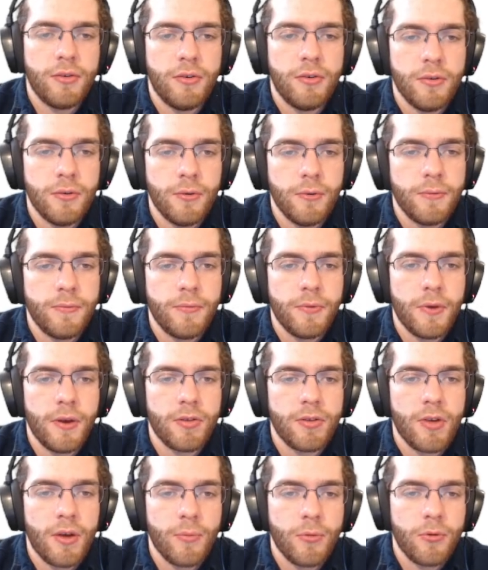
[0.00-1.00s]
to do
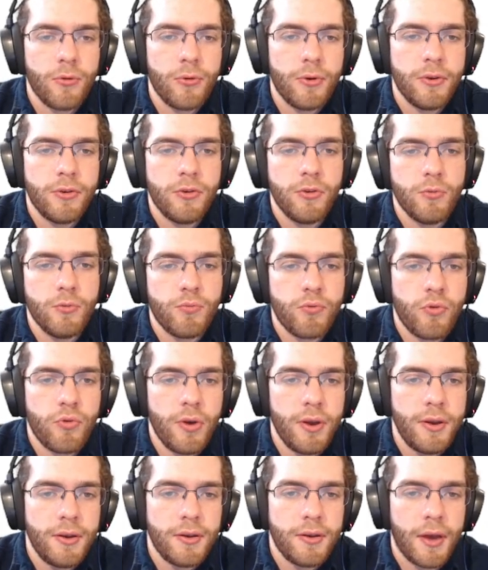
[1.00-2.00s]
is I'm going to
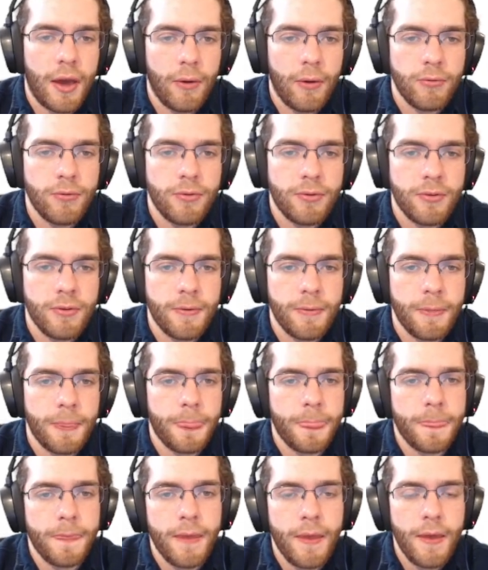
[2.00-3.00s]
print out
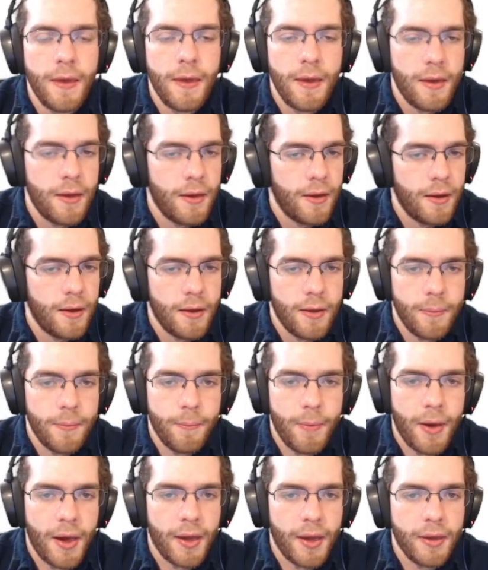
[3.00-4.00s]

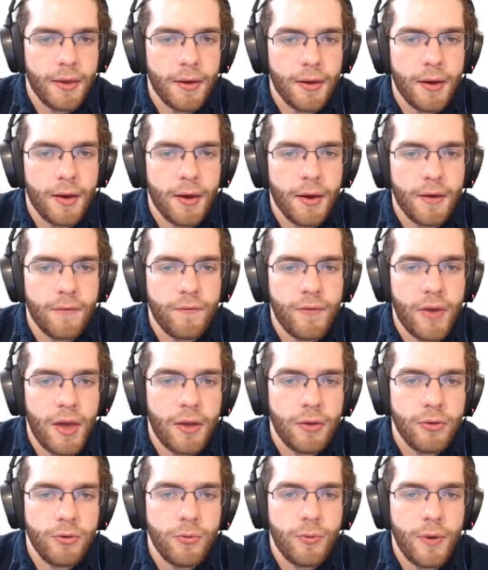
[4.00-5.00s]
my
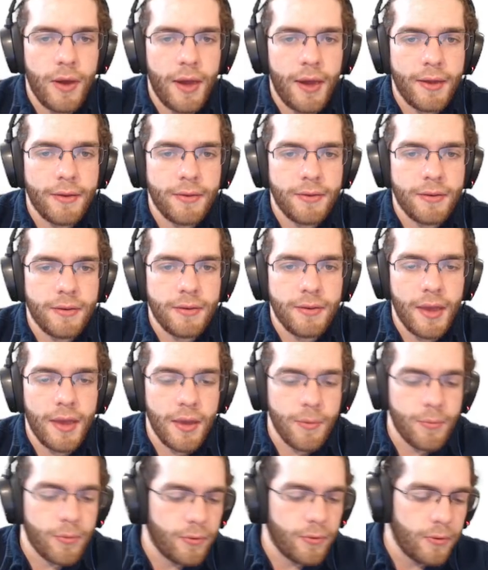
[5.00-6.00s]
value at the
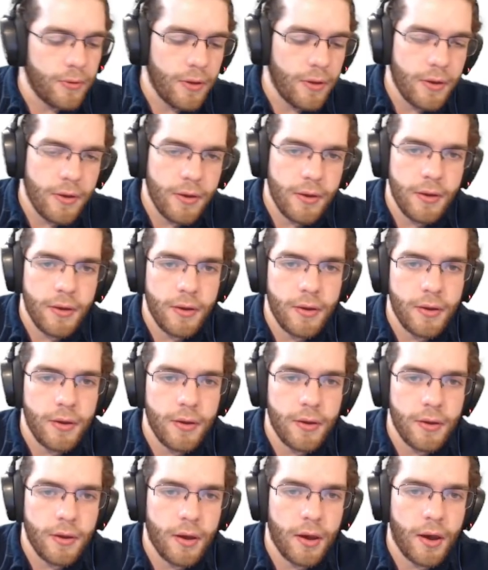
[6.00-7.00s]
table
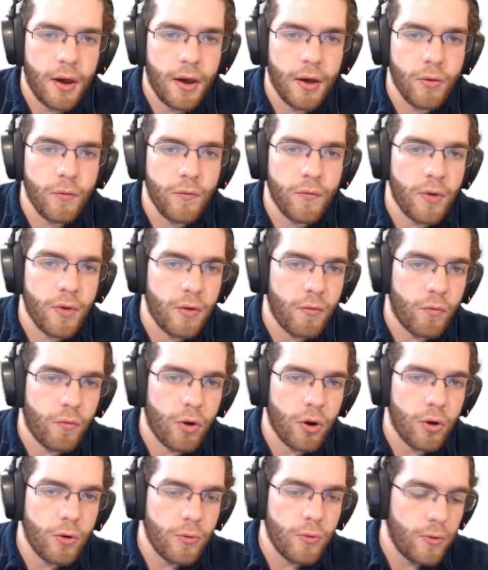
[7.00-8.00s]
of
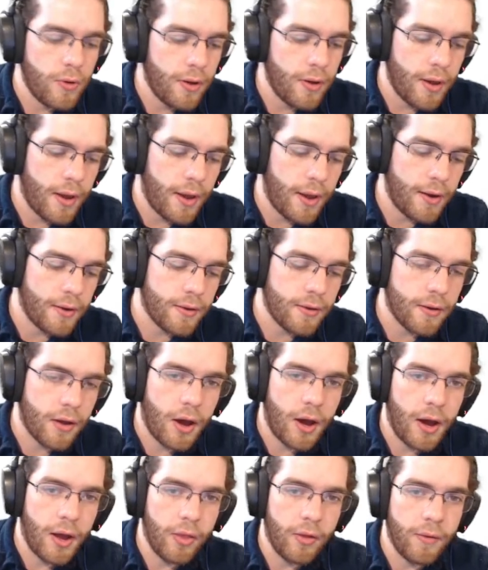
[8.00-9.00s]
row and
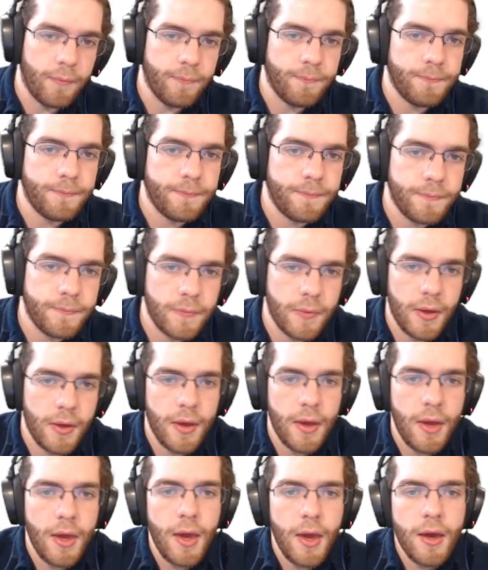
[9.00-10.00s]
column.
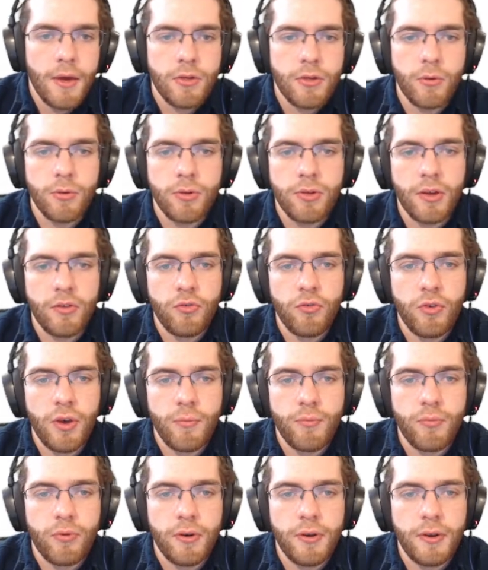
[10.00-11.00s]
So essentially,
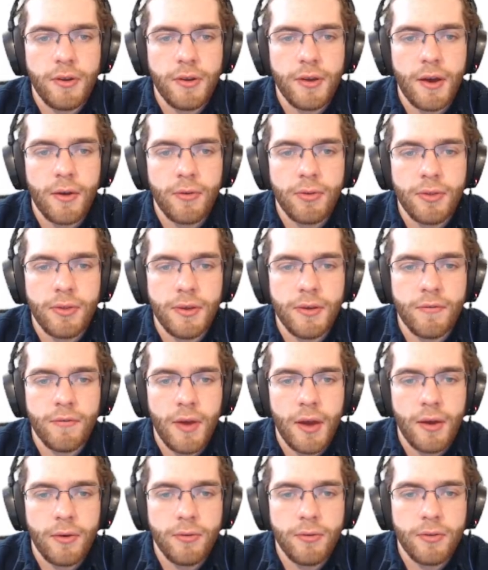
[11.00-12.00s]
I'm printing out the
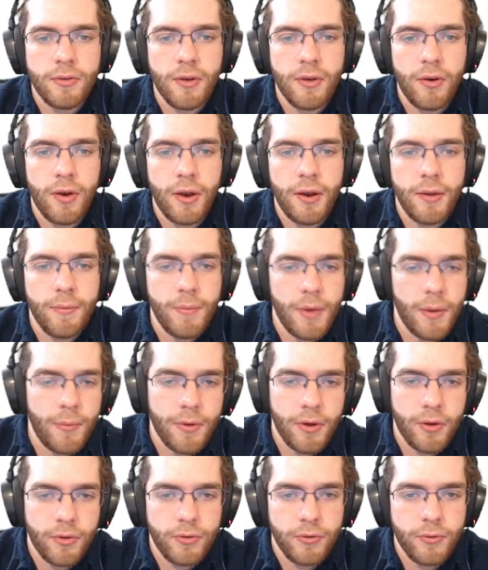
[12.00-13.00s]
values there, and then
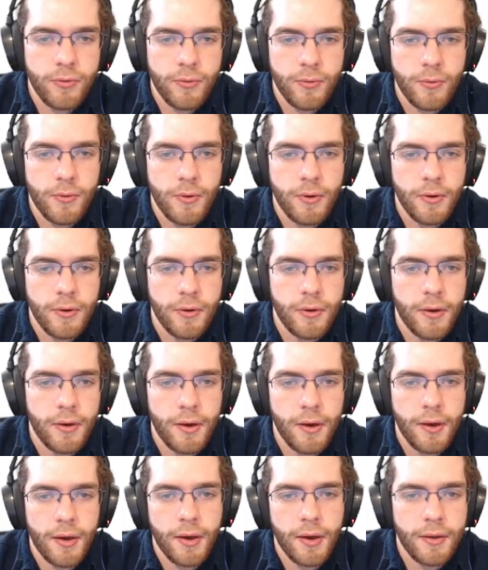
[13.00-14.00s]
maybe I'll do
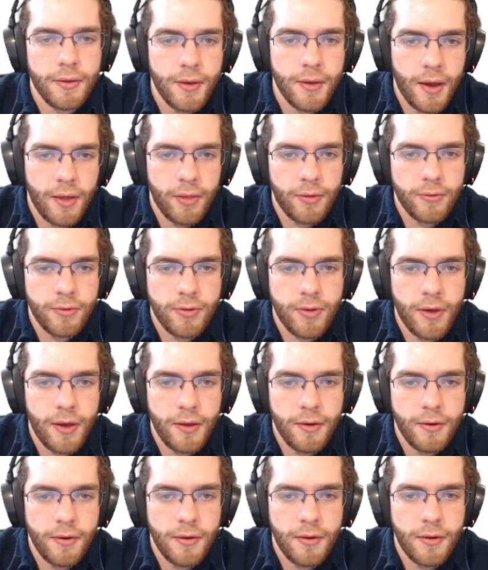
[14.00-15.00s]

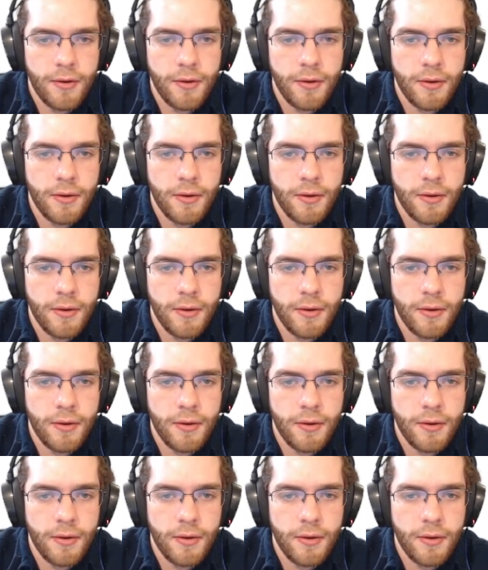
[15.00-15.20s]
$,